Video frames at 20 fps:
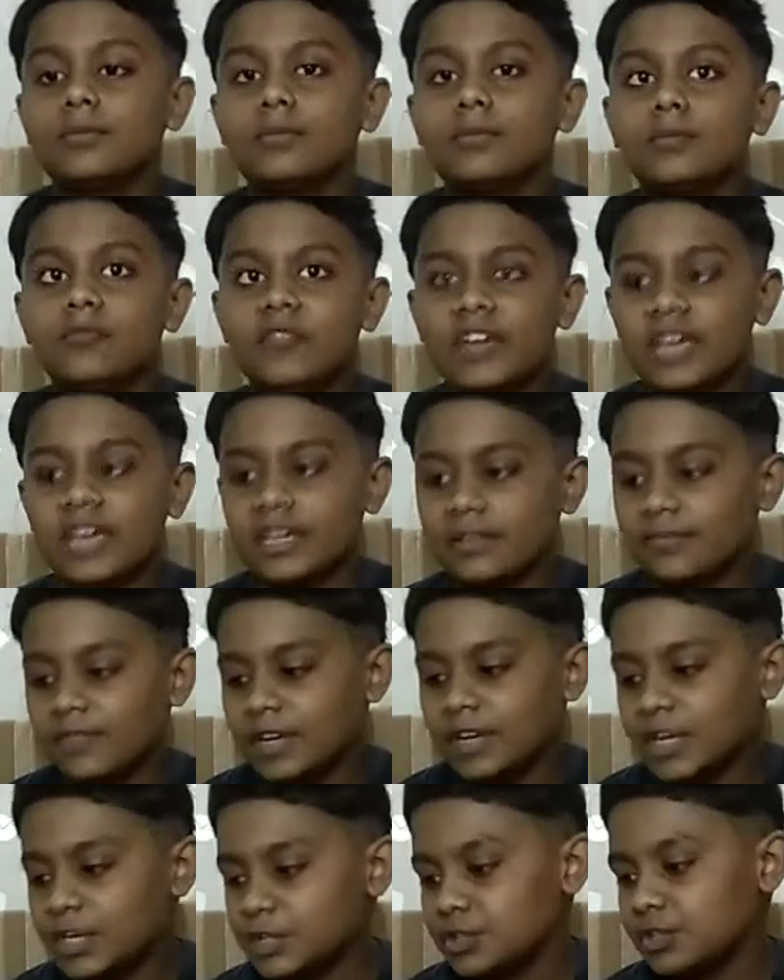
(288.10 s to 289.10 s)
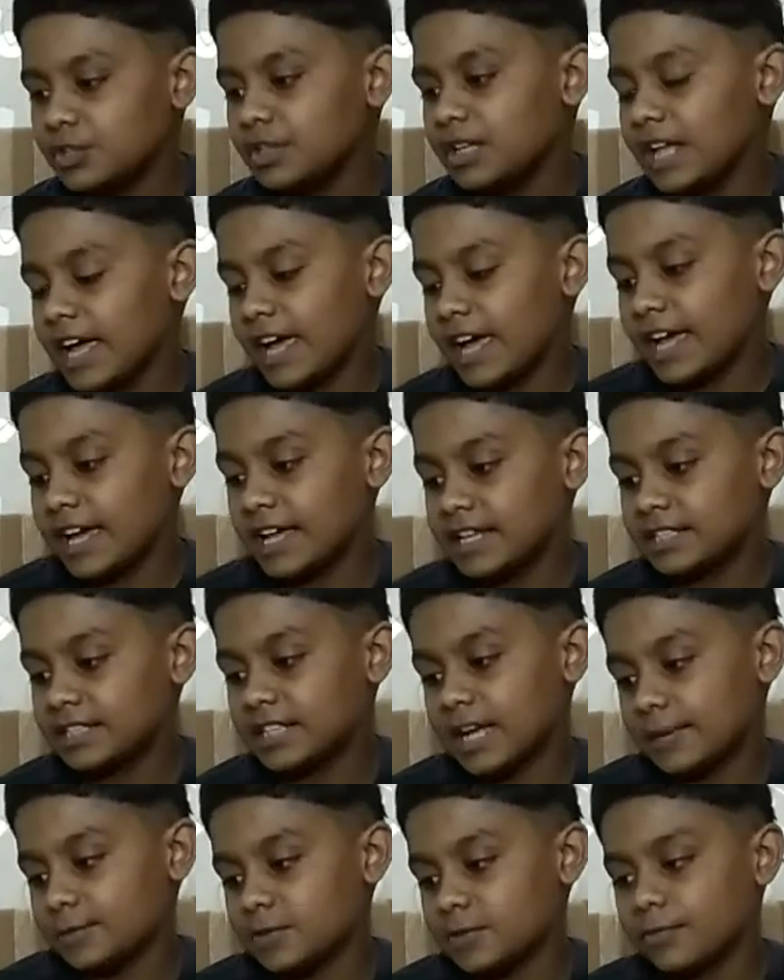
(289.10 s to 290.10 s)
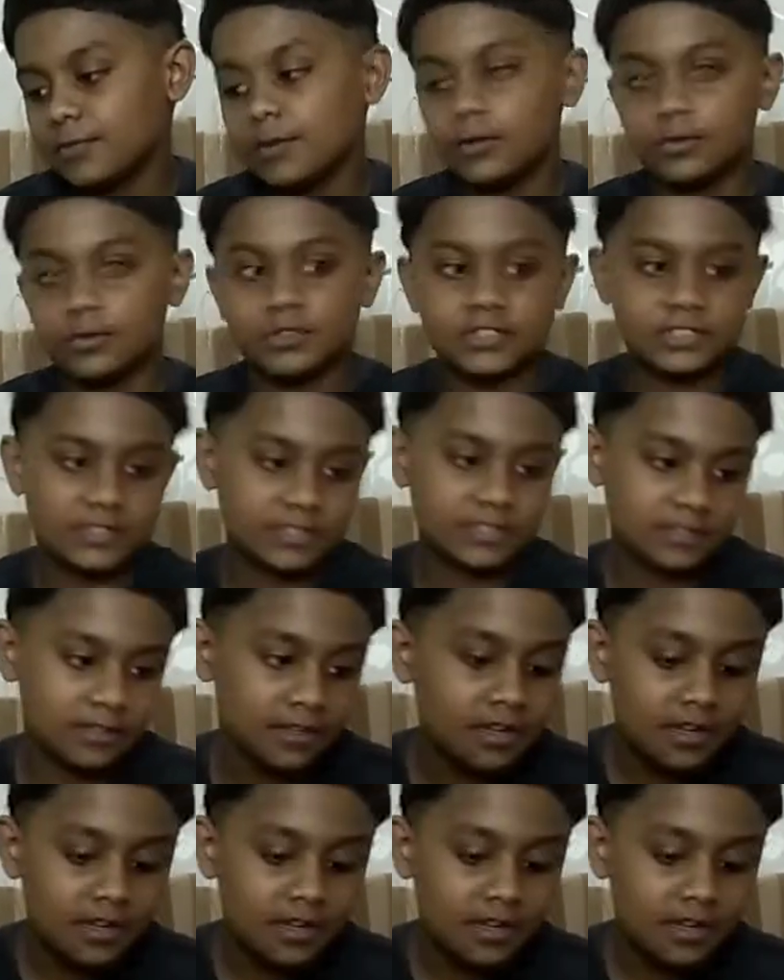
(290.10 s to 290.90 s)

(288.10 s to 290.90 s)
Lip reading: venation and types of roots.